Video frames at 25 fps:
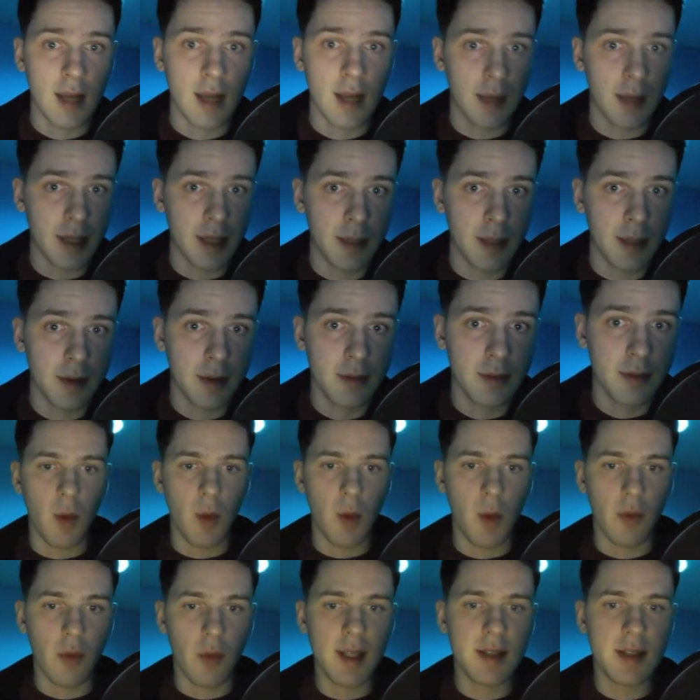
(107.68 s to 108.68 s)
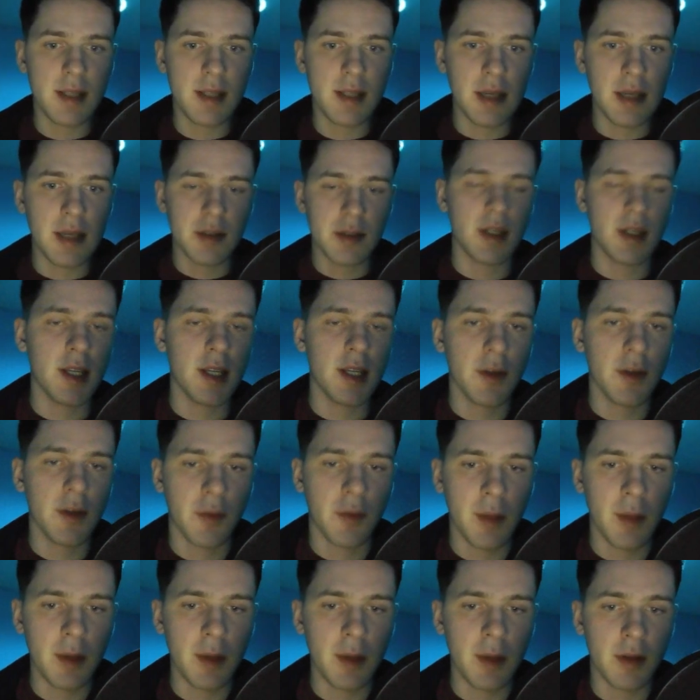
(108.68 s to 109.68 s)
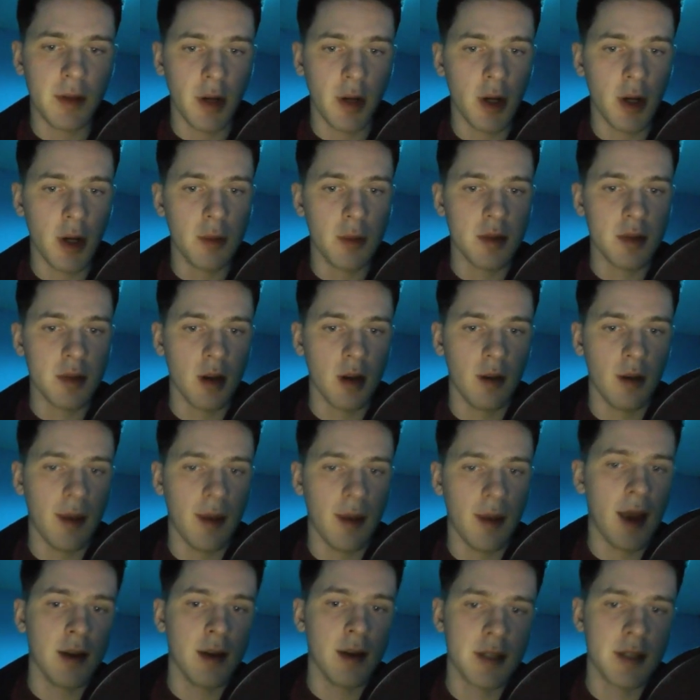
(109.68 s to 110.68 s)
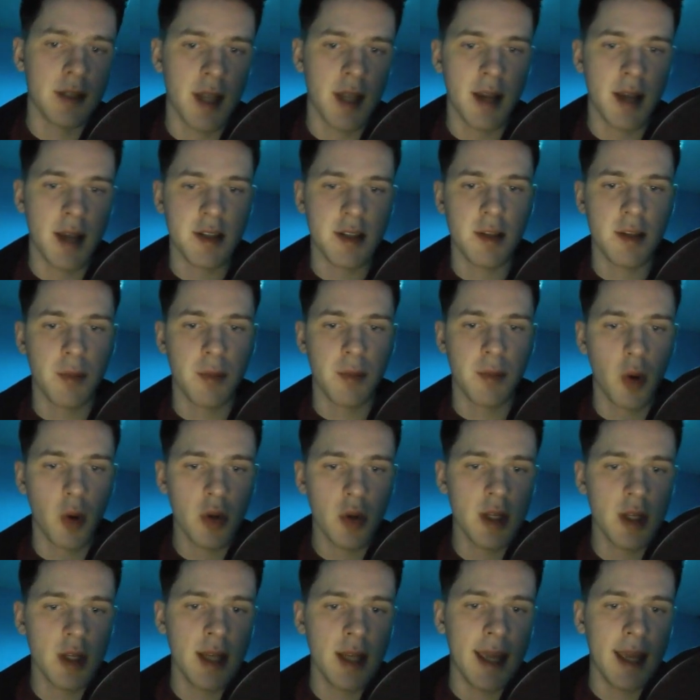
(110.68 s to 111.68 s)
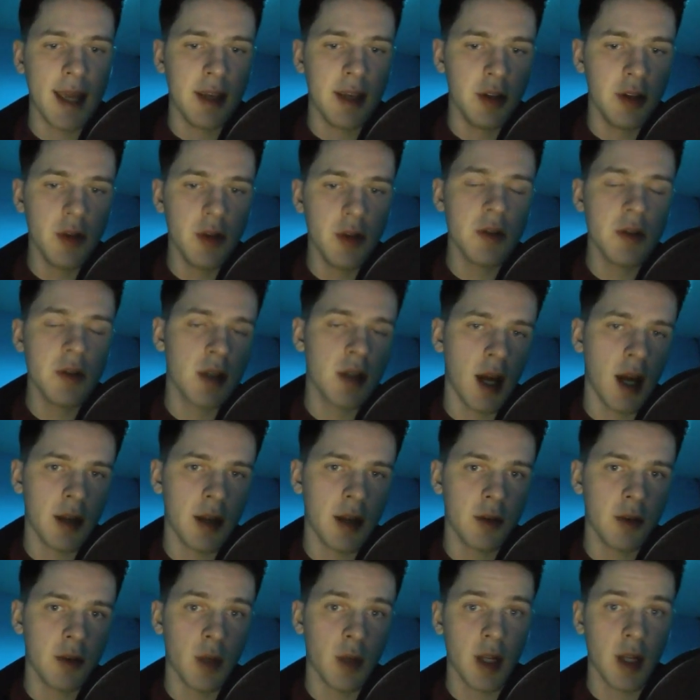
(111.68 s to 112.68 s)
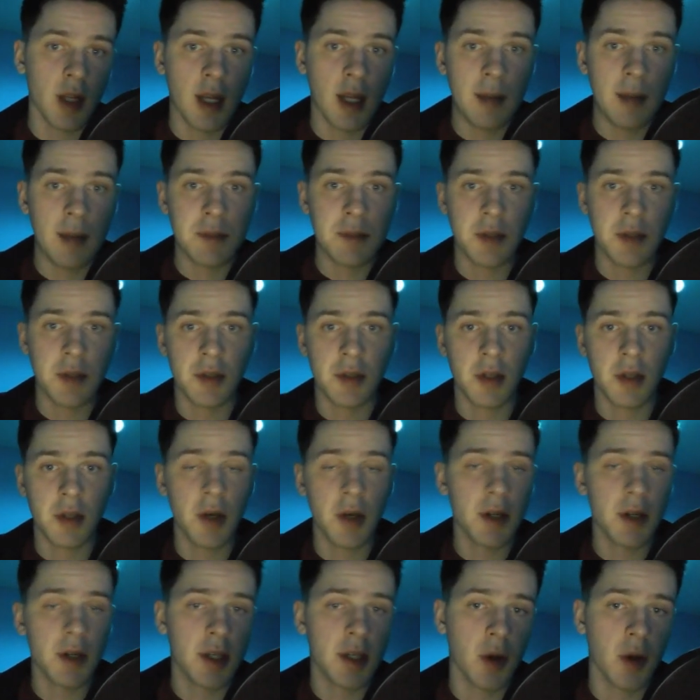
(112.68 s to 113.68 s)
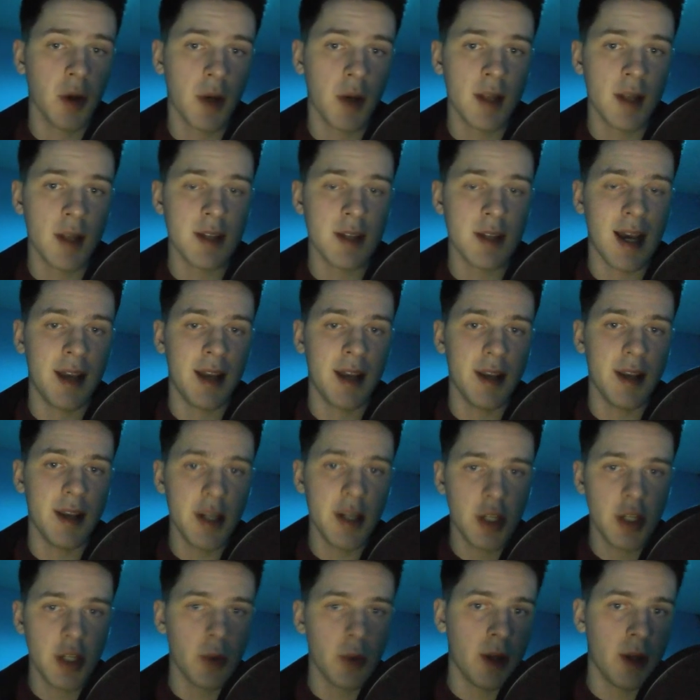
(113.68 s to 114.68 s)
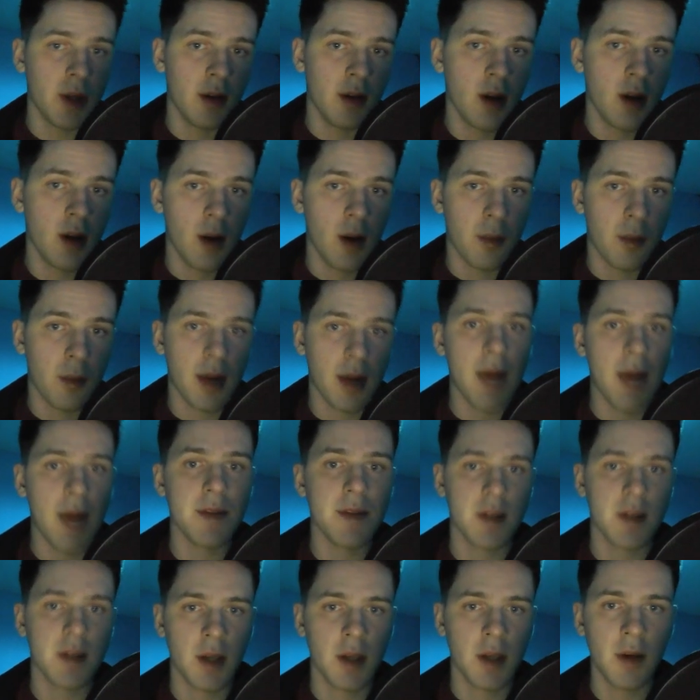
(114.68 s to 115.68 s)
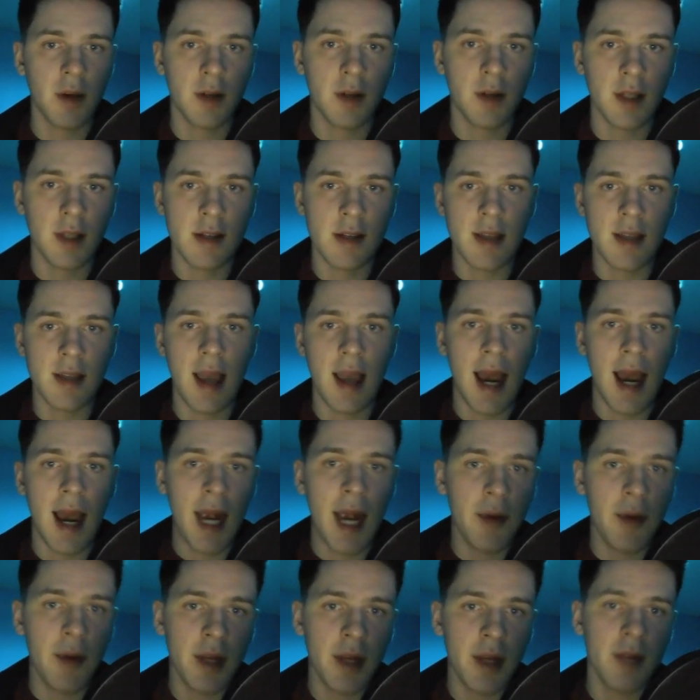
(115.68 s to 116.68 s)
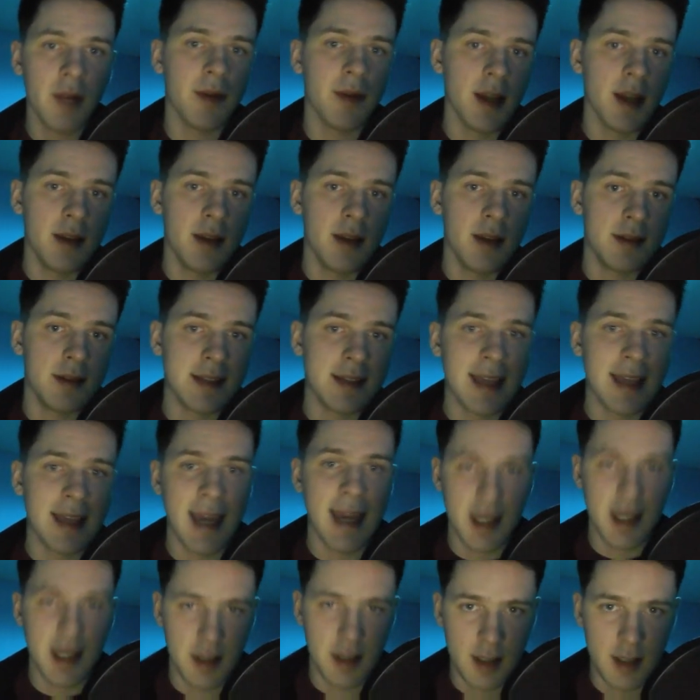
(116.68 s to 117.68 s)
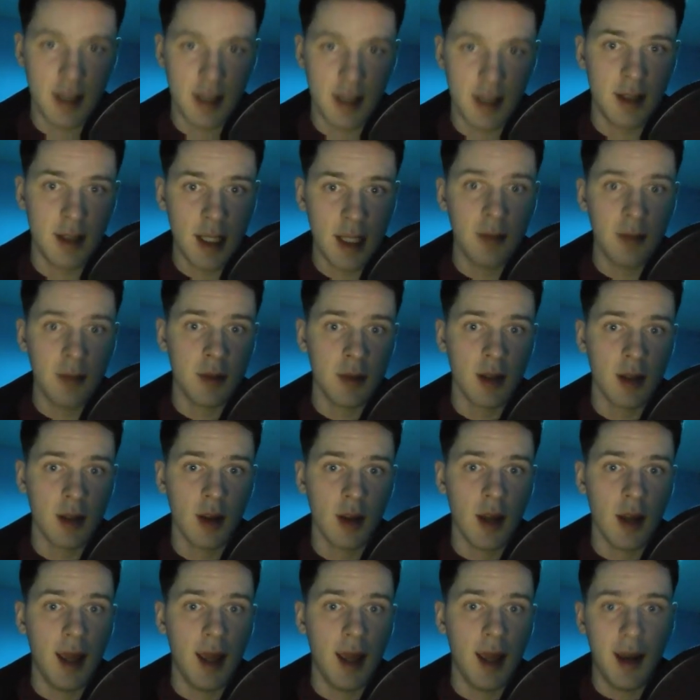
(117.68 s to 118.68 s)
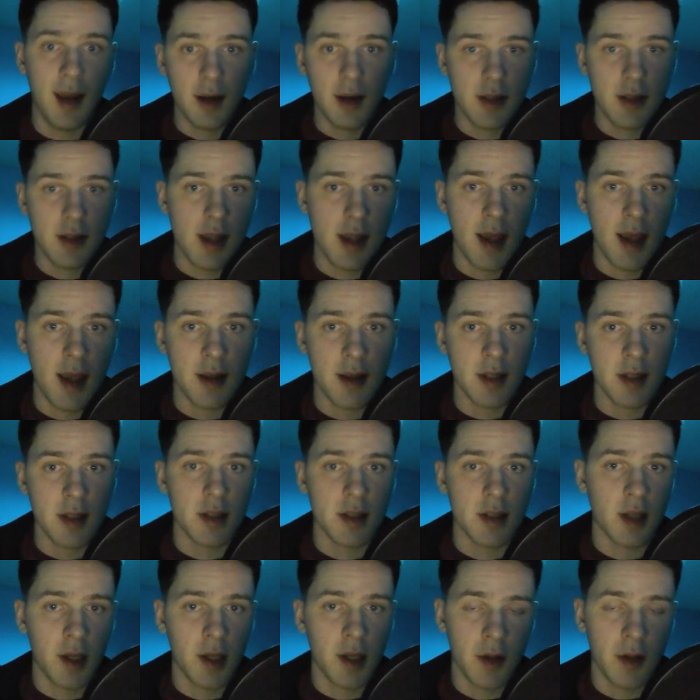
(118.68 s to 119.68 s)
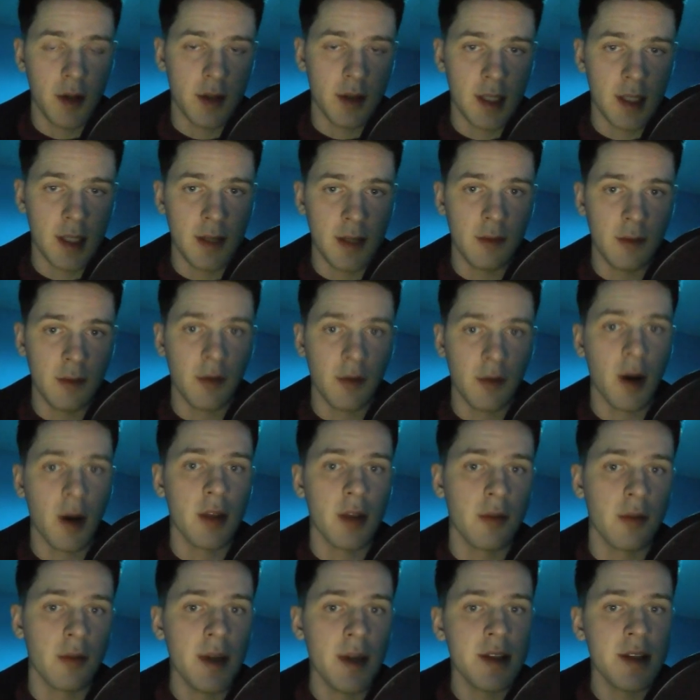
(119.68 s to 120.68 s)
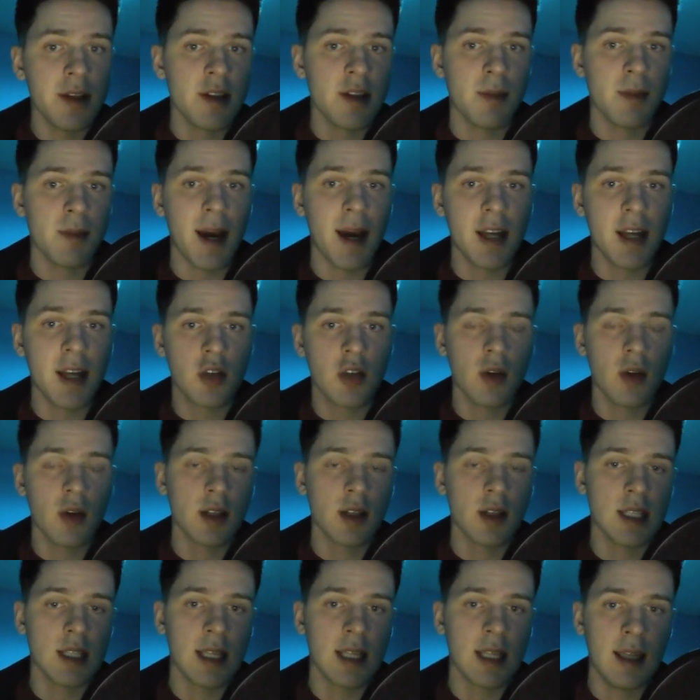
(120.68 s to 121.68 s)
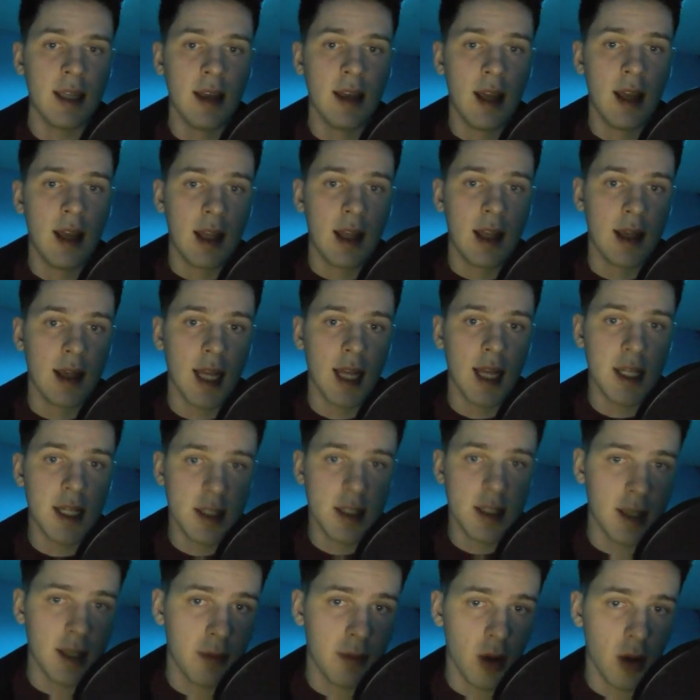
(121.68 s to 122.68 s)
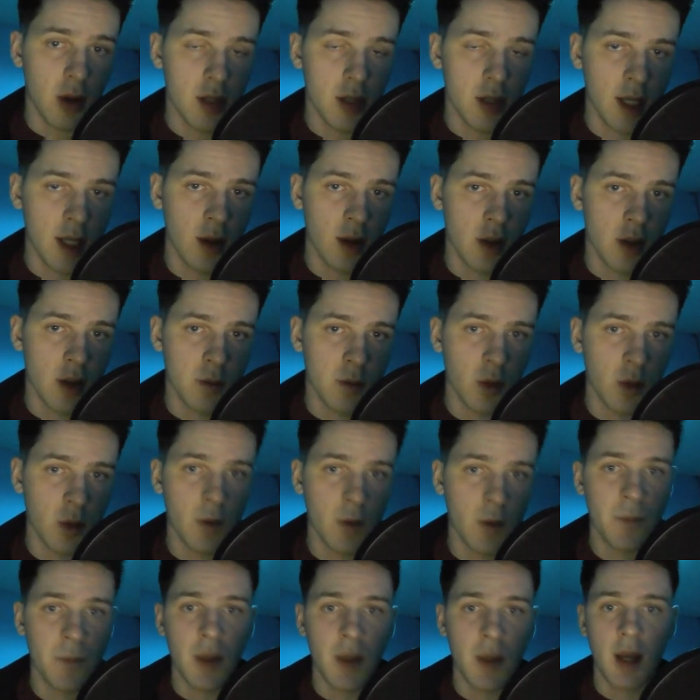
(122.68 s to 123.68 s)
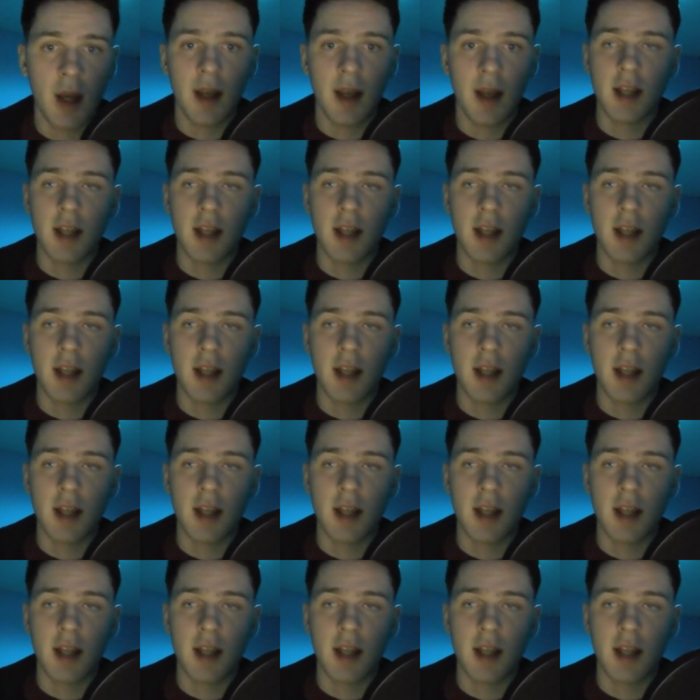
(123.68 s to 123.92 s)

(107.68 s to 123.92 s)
cap table. What really seals the deal for me in terms of LCX is approaching a new standard when it comes to security tokens and issuing private securities. The irony of it is the SEC deemed LCX a security for other reasons, but I trust the Liechtenstein blockchain laws more, and